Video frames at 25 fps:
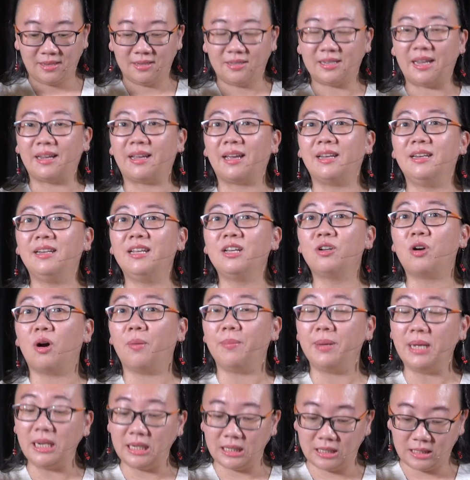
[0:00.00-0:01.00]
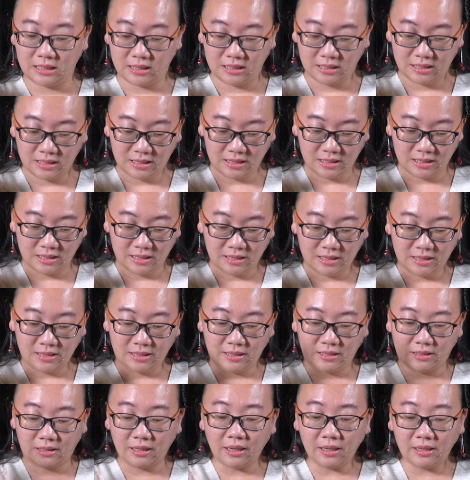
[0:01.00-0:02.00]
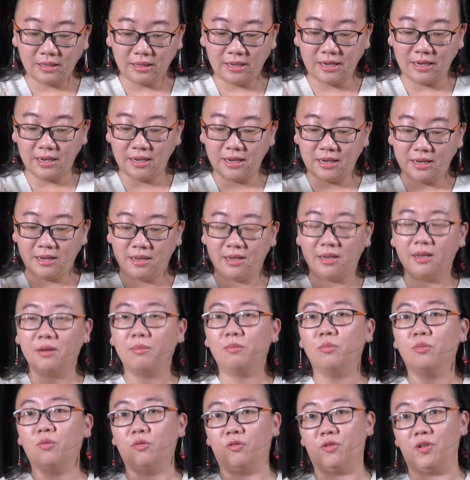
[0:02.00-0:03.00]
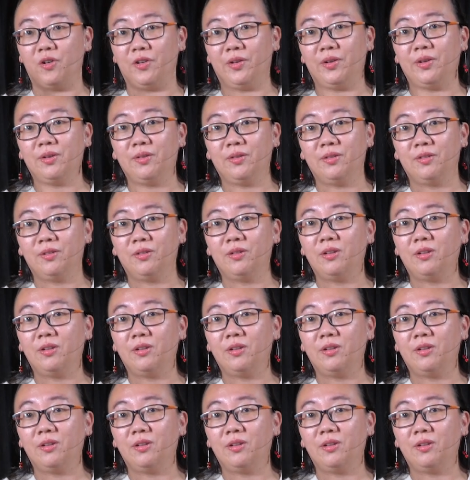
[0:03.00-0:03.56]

Secondly, commit. Thirdly, move on.